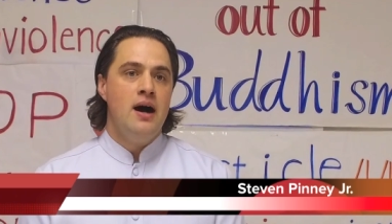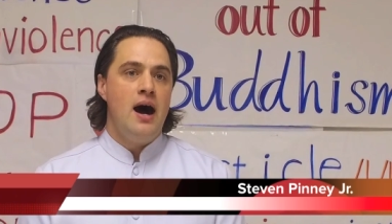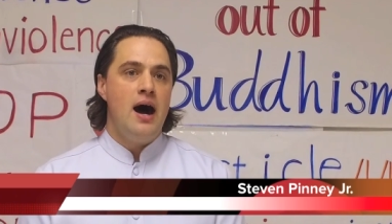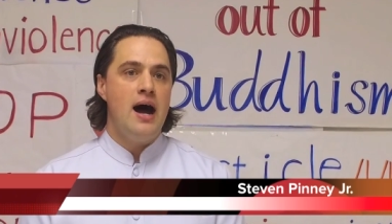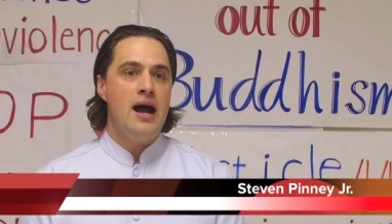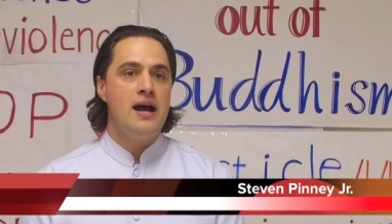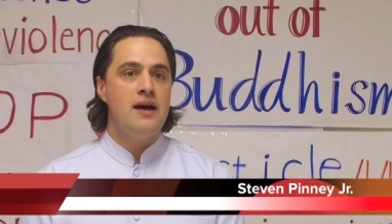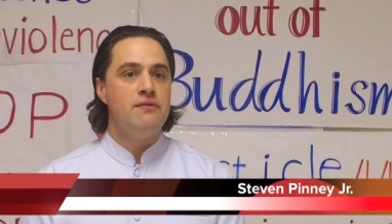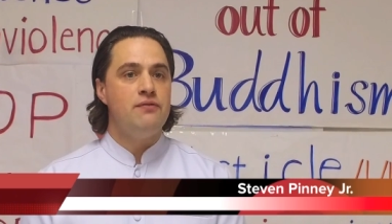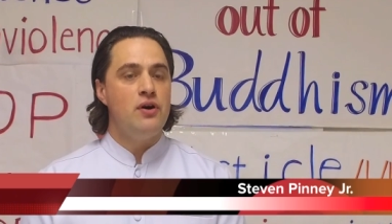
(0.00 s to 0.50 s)

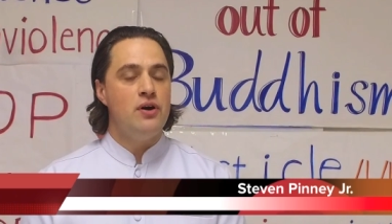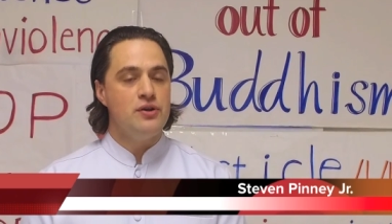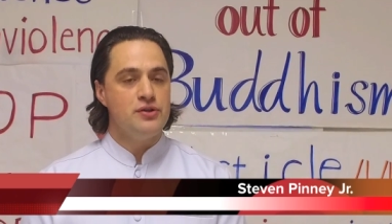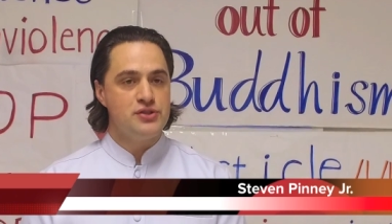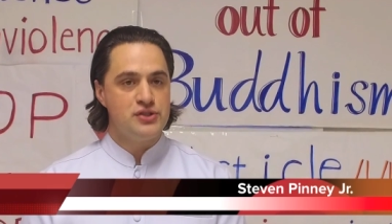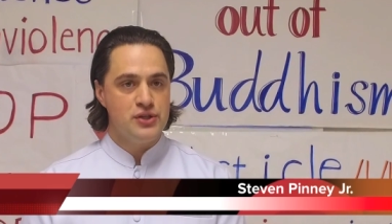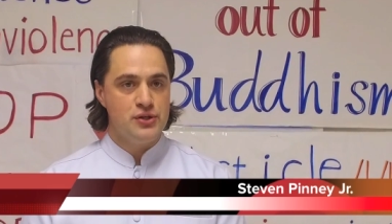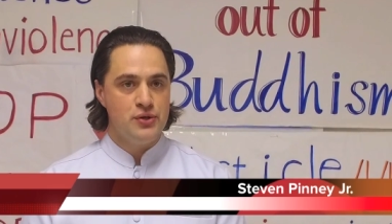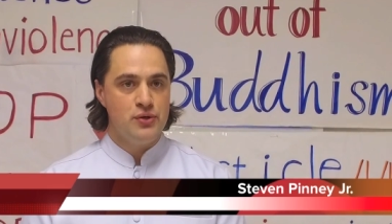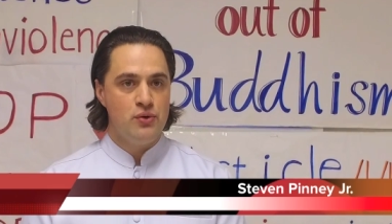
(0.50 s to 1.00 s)
I have
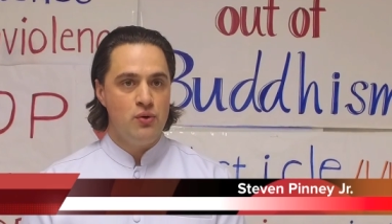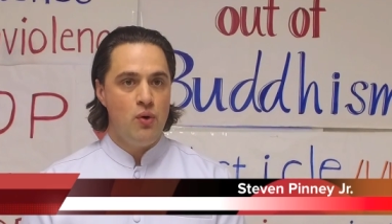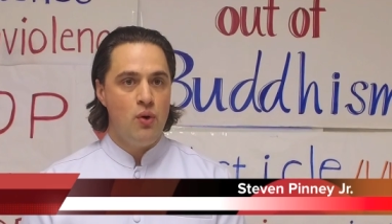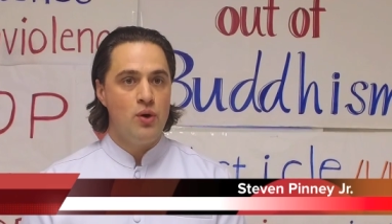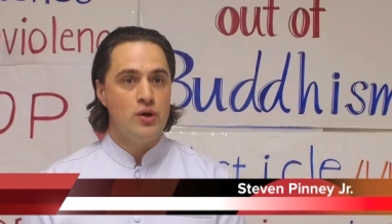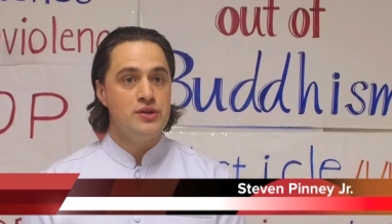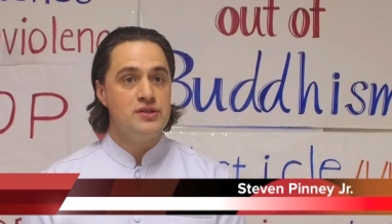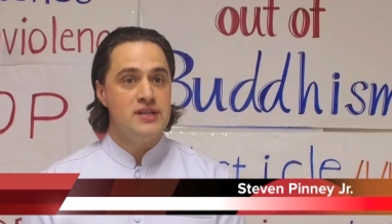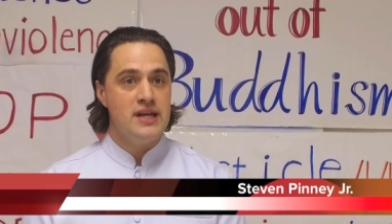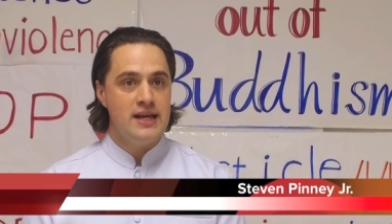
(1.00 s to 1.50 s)
also
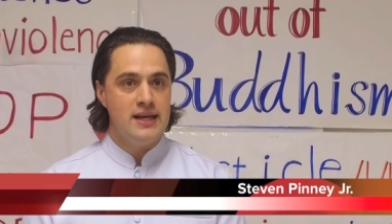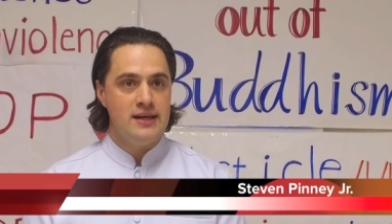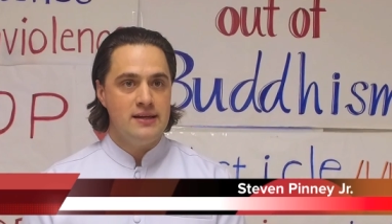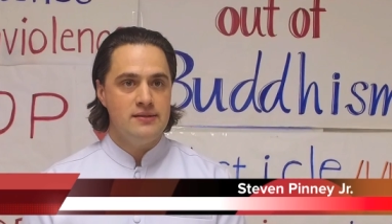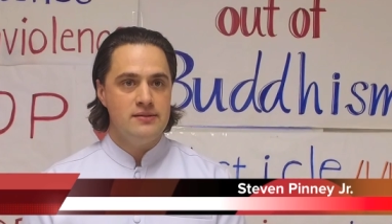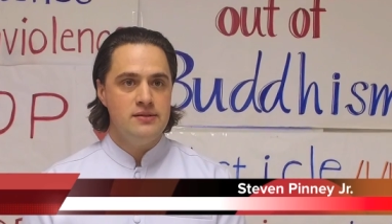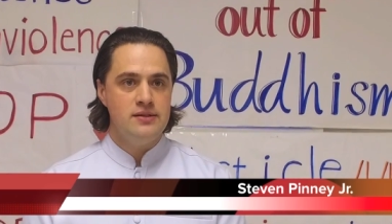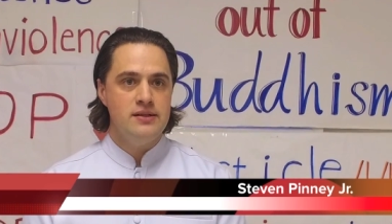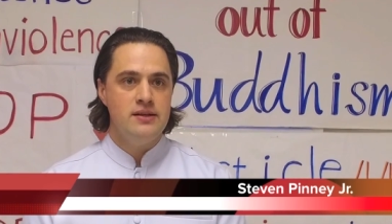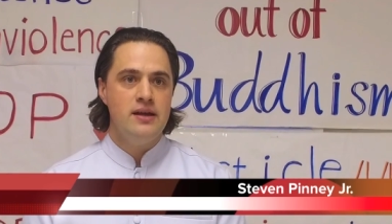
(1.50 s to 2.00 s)

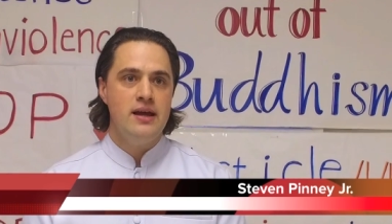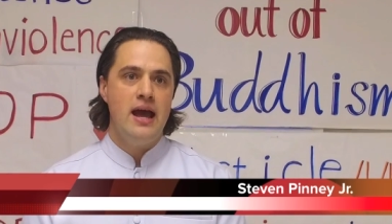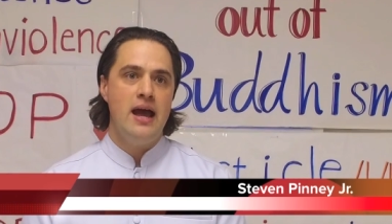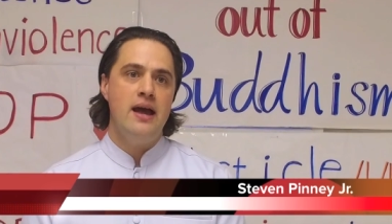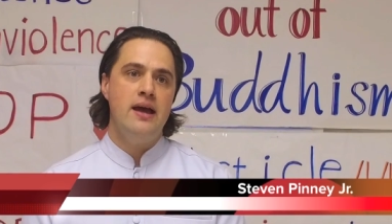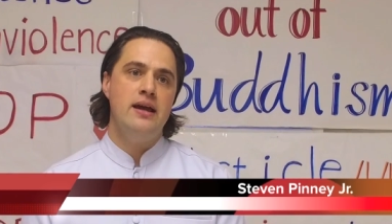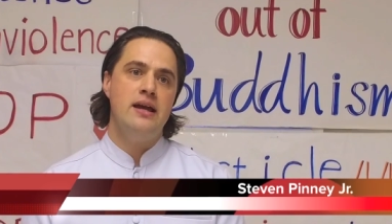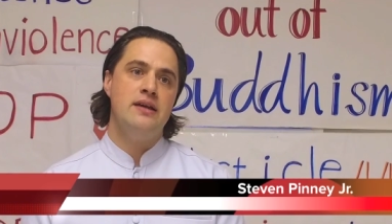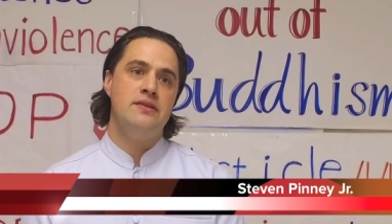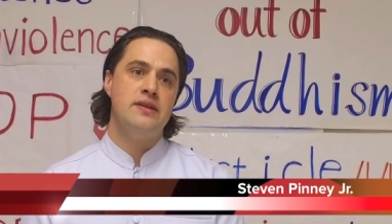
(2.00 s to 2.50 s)
ordained
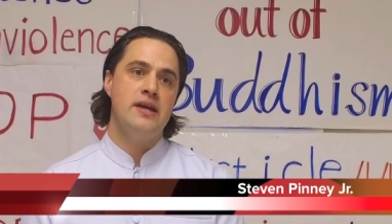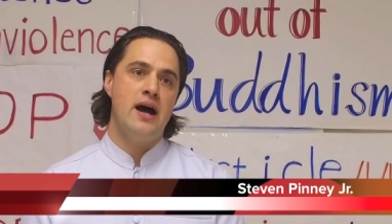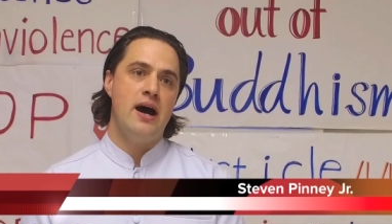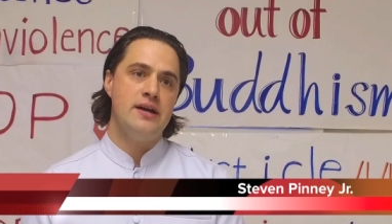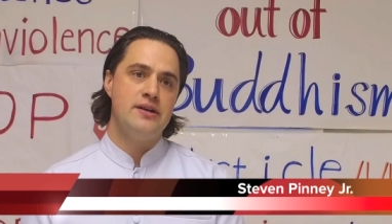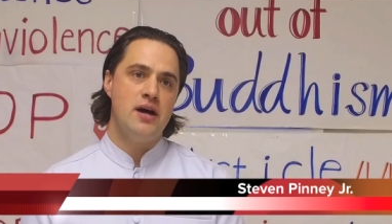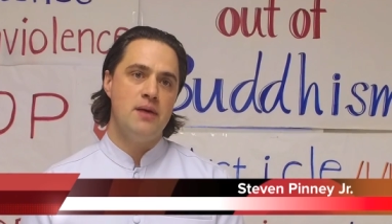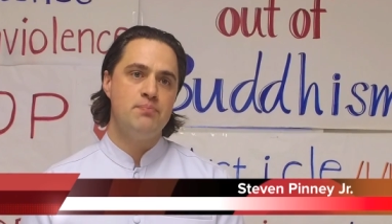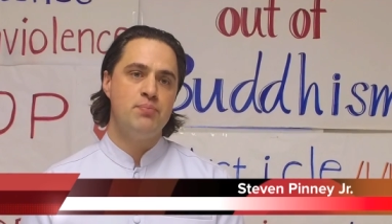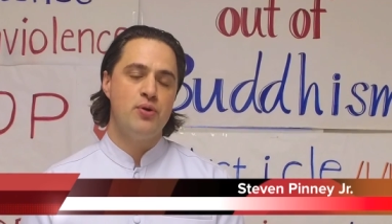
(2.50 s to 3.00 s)
in the
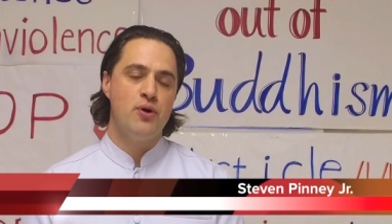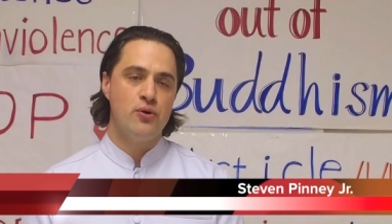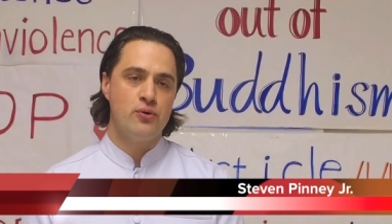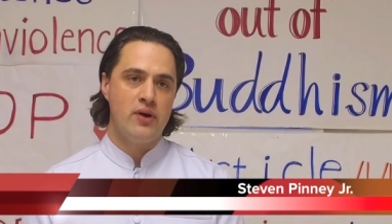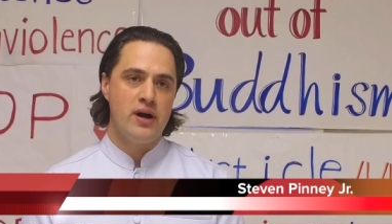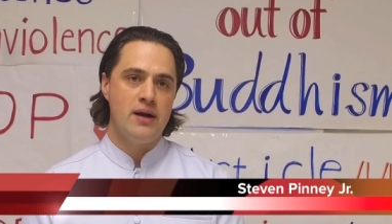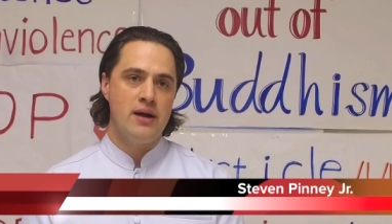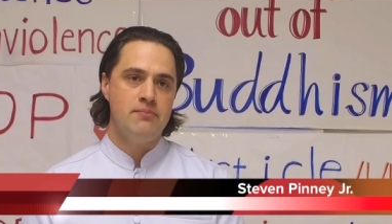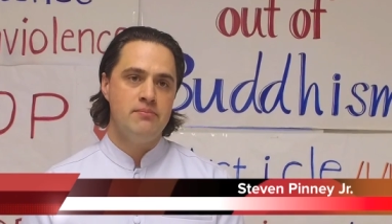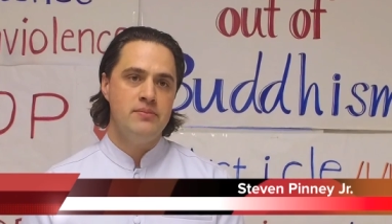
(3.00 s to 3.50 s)
IDOP
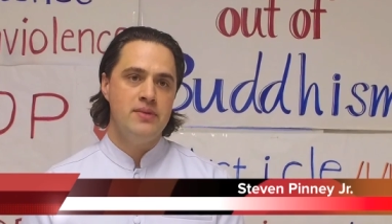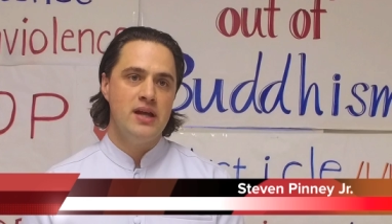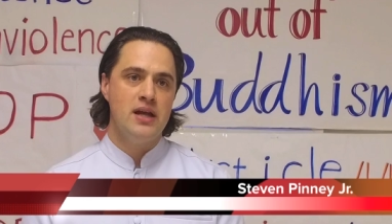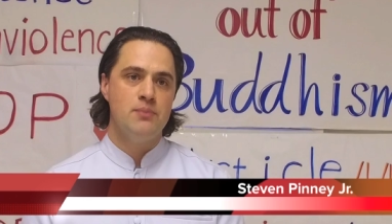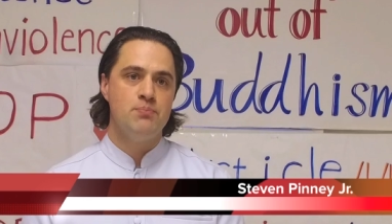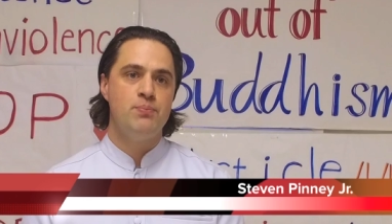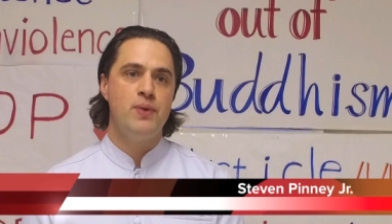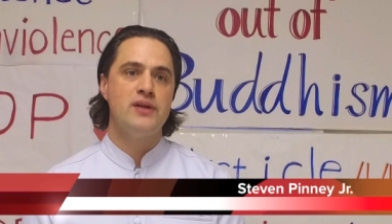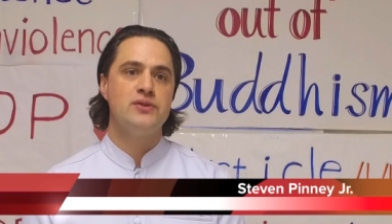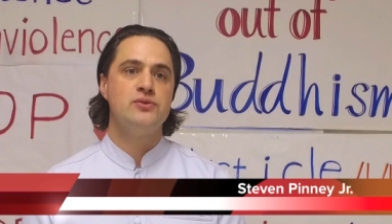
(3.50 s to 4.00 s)
program
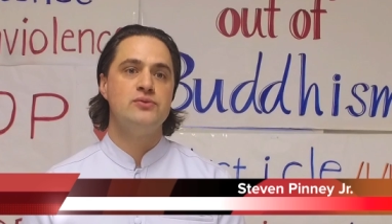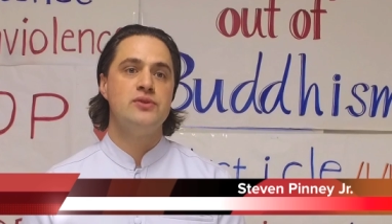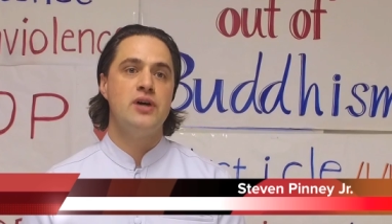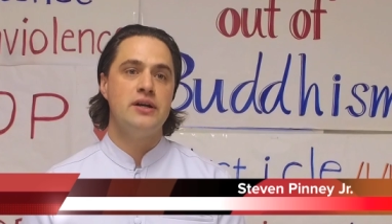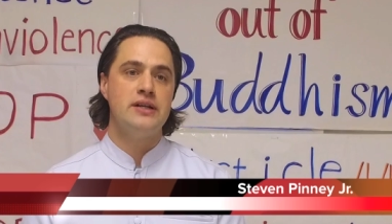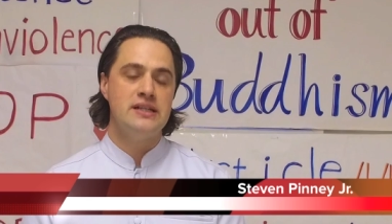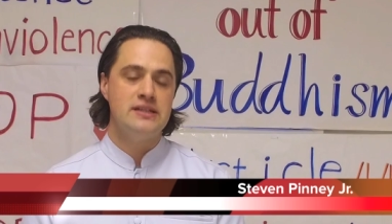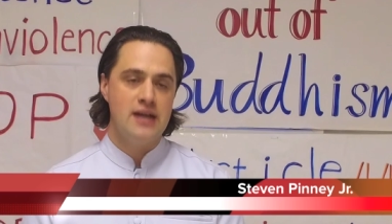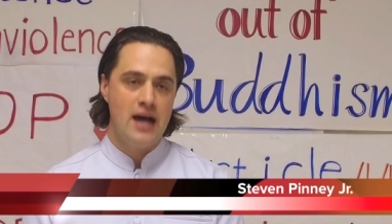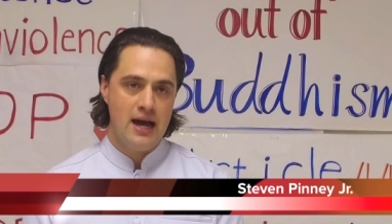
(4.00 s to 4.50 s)
in
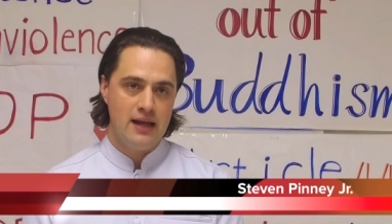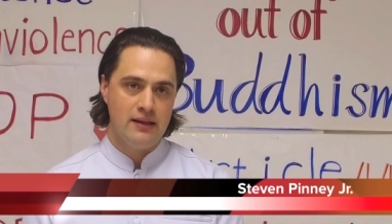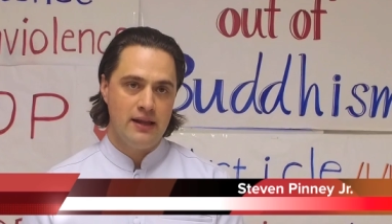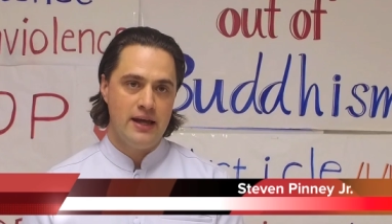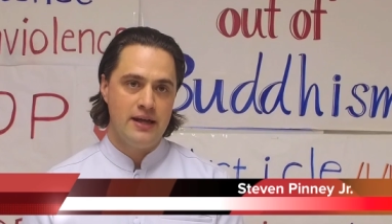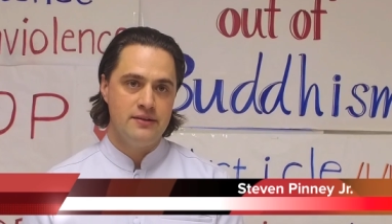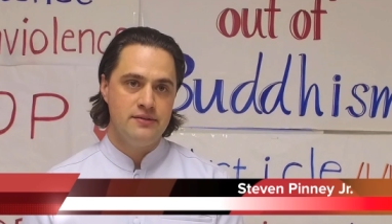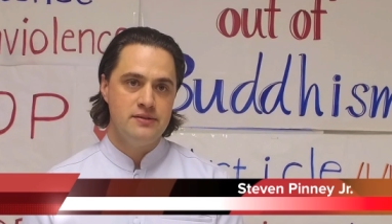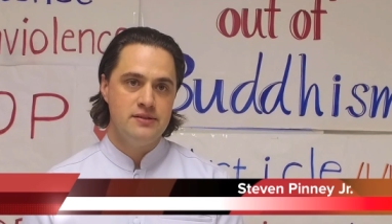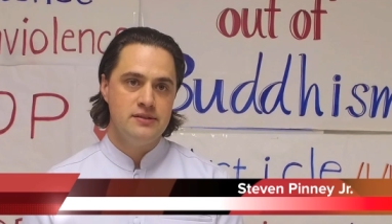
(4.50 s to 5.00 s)
Pattutani,
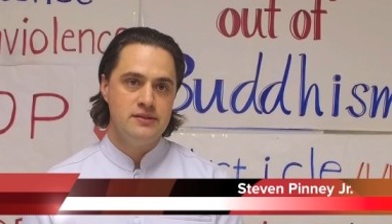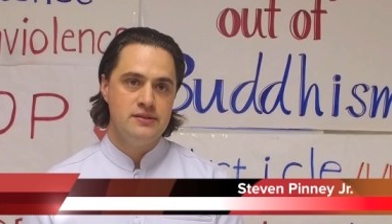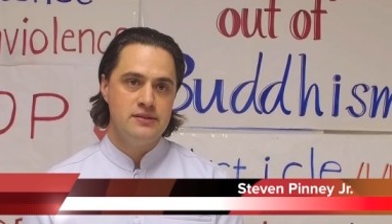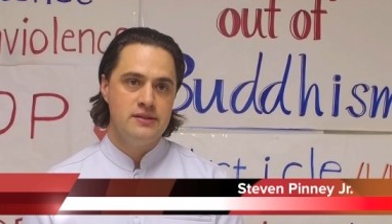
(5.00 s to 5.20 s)
Thailand,